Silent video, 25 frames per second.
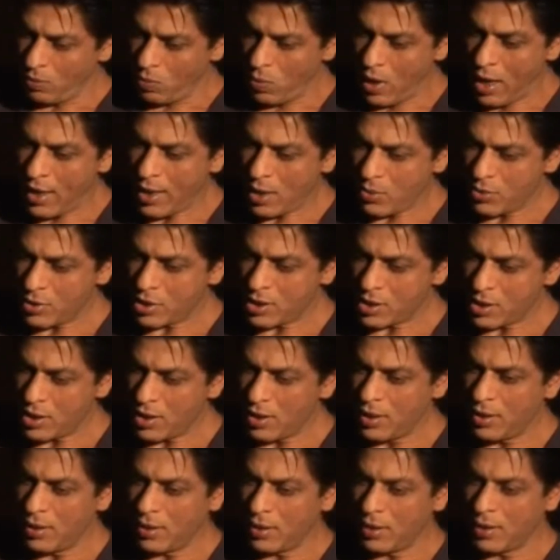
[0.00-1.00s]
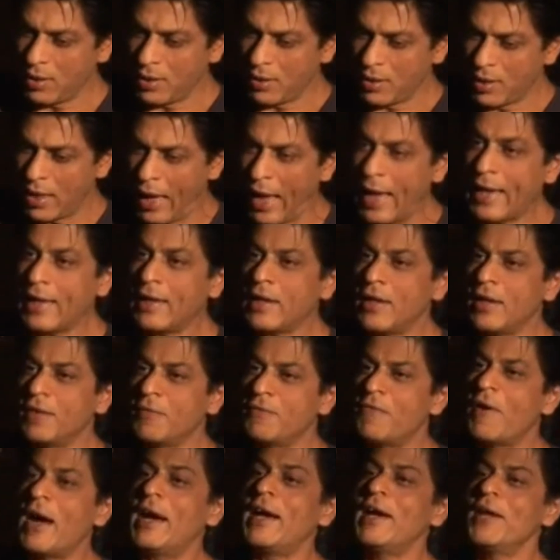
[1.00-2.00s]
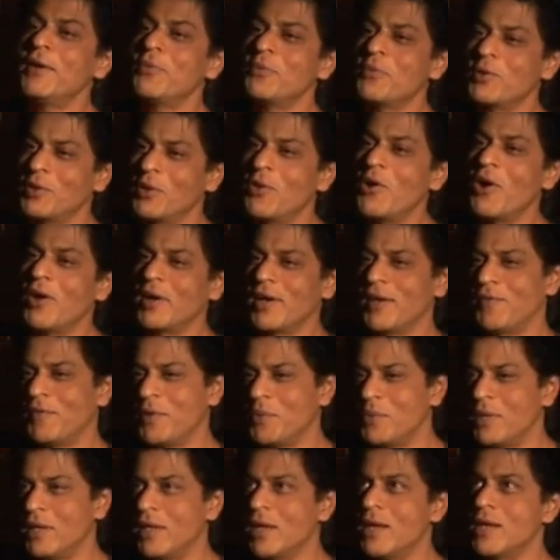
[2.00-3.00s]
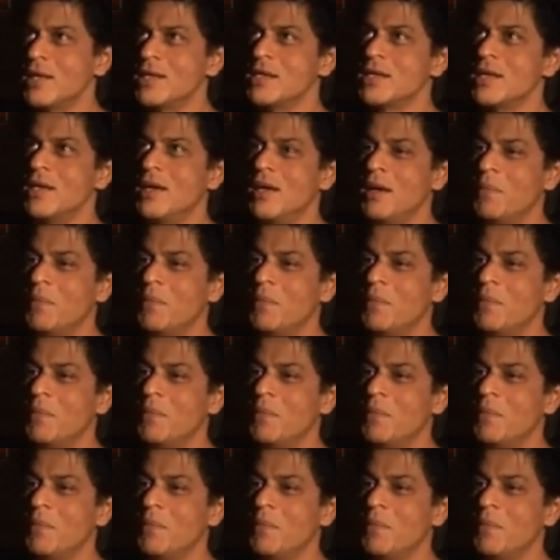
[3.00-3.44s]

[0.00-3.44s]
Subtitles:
While I was still angry and fighting with God, everyone does,